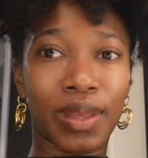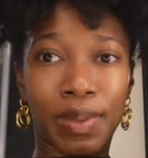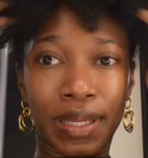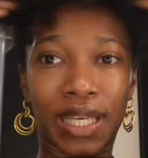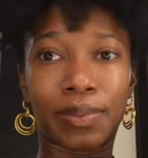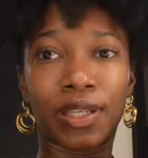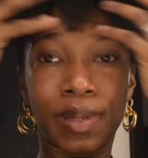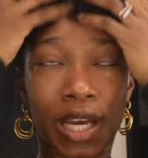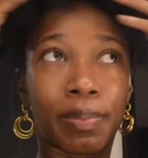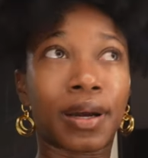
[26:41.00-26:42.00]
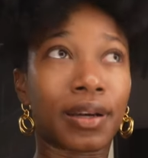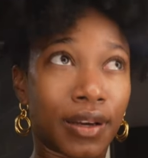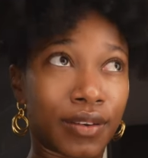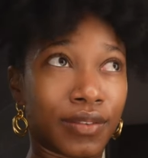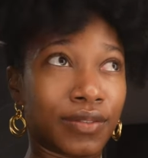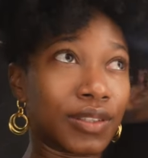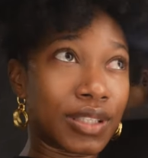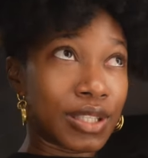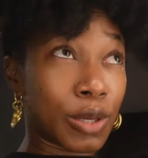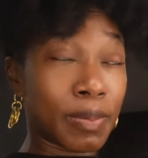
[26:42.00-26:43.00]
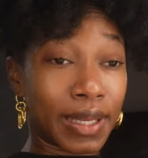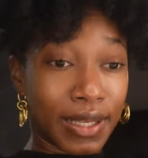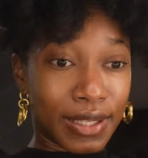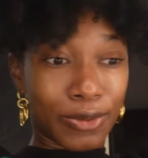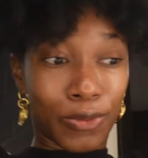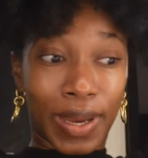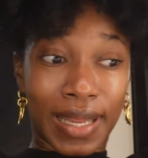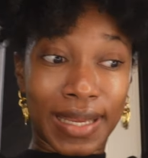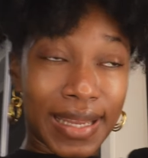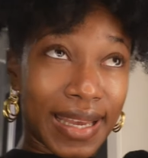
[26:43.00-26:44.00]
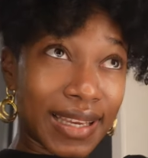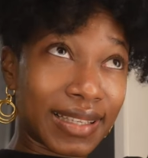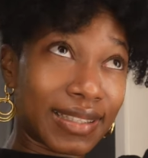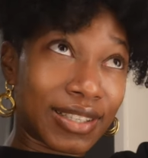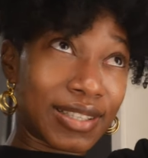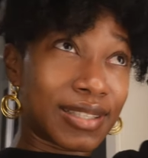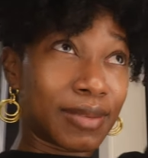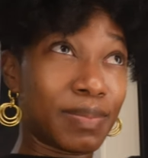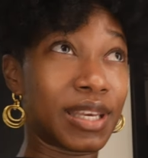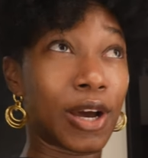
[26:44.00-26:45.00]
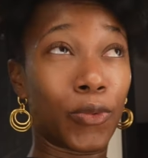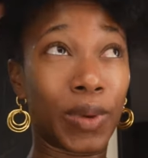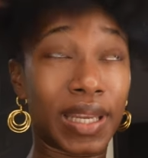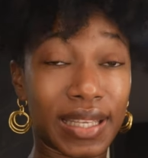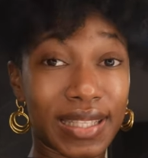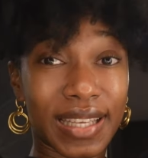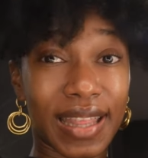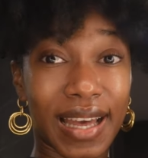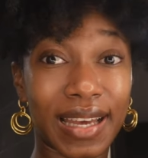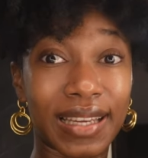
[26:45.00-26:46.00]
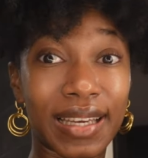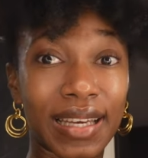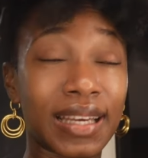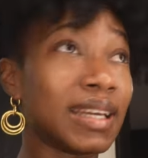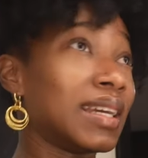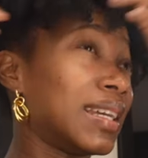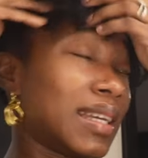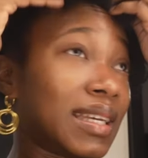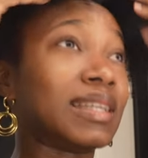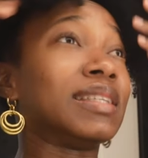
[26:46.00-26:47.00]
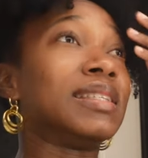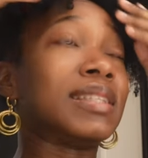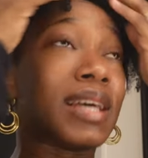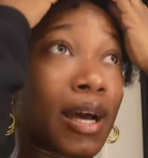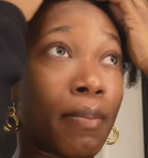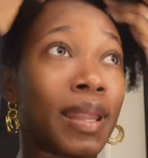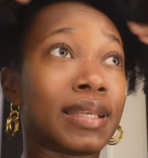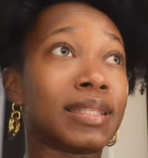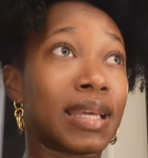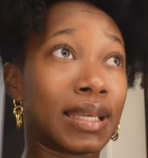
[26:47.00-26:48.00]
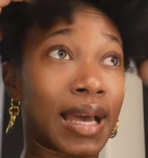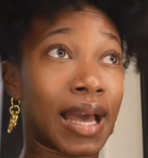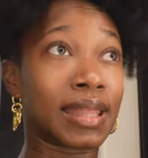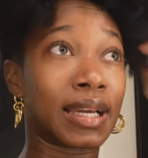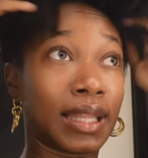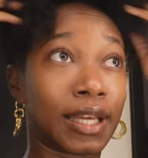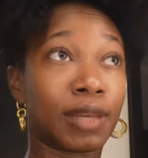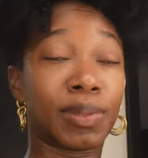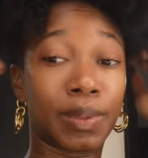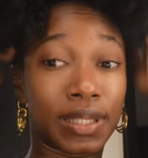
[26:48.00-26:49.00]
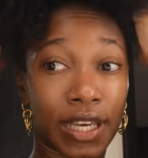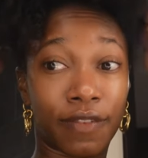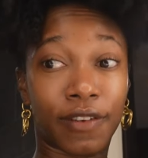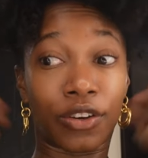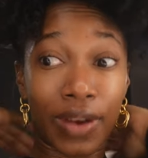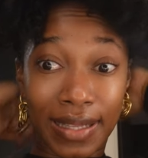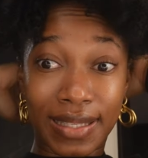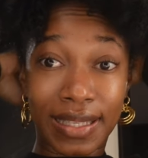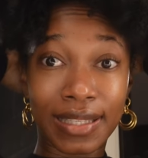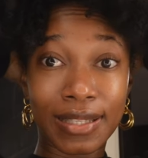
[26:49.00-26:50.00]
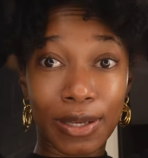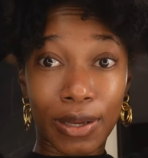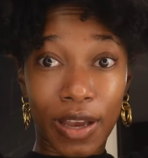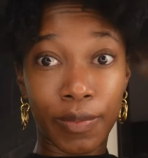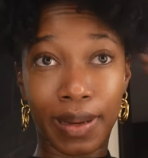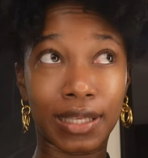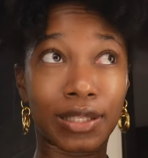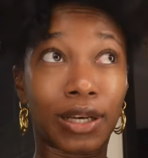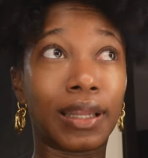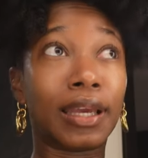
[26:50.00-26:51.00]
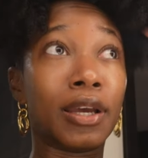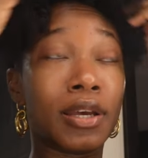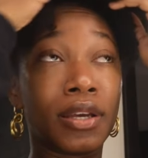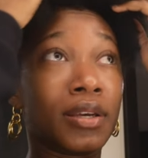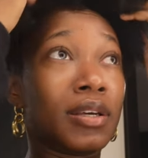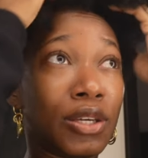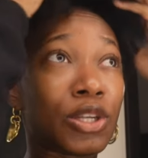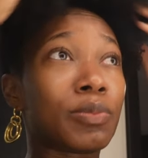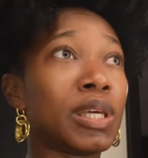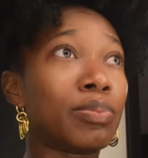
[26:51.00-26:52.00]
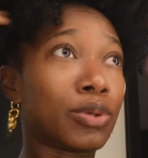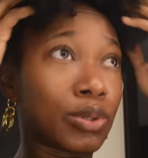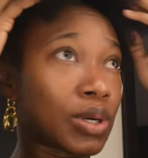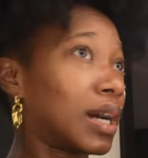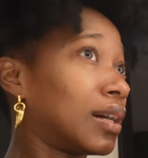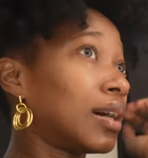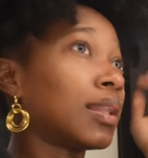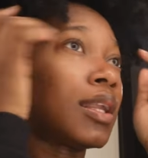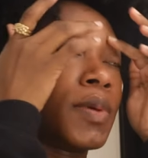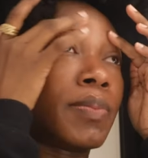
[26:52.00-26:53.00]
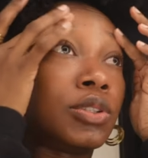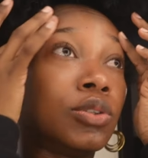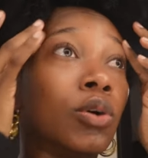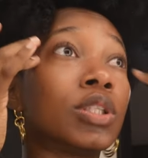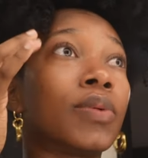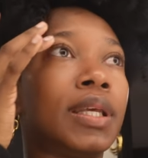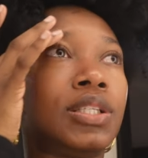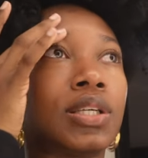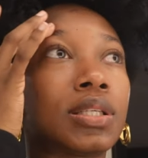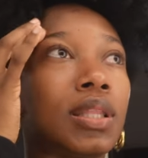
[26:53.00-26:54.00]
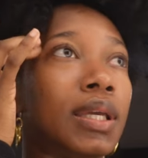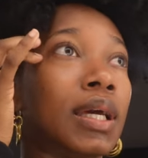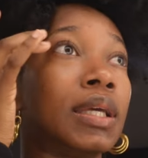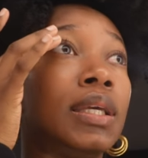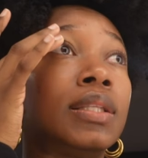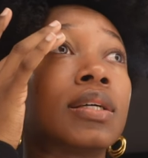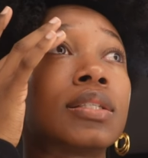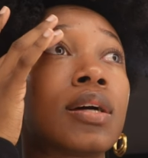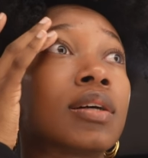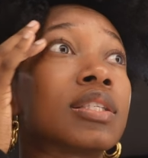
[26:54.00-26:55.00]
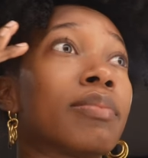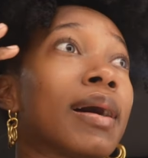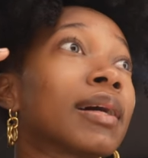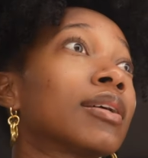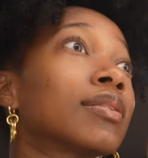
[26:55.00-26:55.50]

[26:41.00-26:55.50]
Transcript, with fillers: being able to be a part of somebody's wedding day just to be a witness to that is a blessing that I think a lot of people take for granted. So everybody's all like, you know, people, a lot of people go to weddings just so they can eat and talk smack,